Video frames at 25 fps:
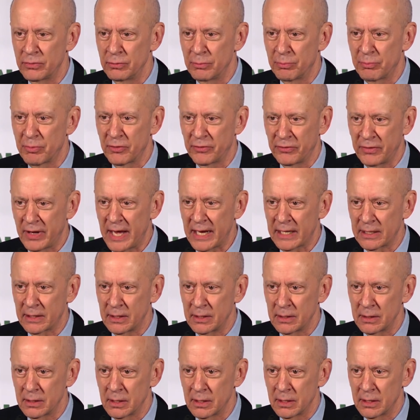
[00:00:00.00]
to
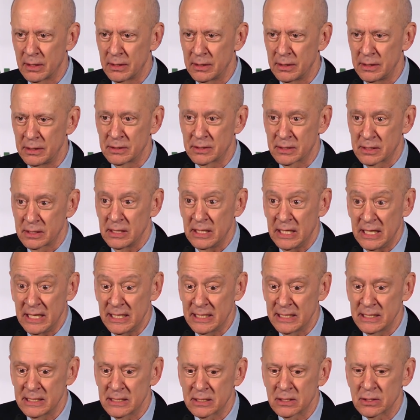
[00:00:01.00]
protect
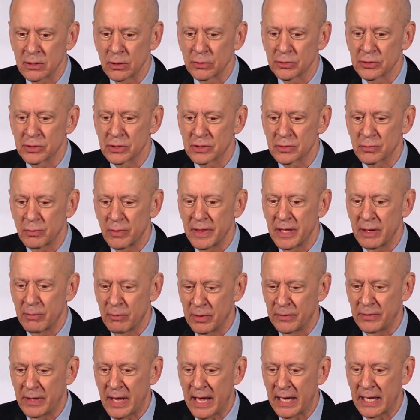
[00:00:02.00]
he and his soldiers when they
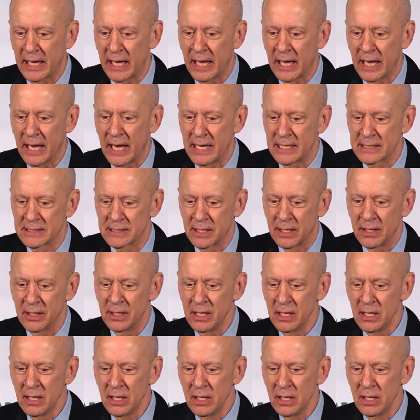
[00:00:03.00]
were attacking Gaza.